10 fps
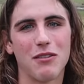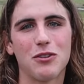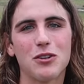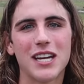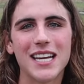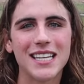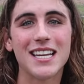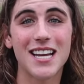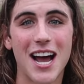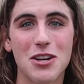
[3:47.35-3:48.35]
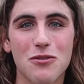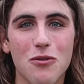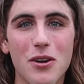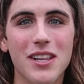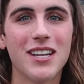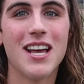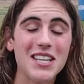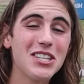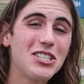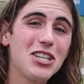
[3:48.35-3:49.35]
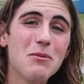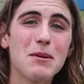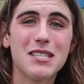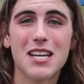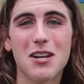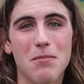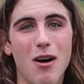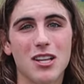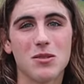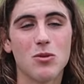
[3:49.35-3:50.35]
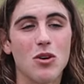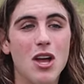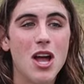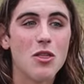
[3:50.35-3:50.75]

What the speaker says: If you're getting into hydrofoiling, get the cheapest setup possible.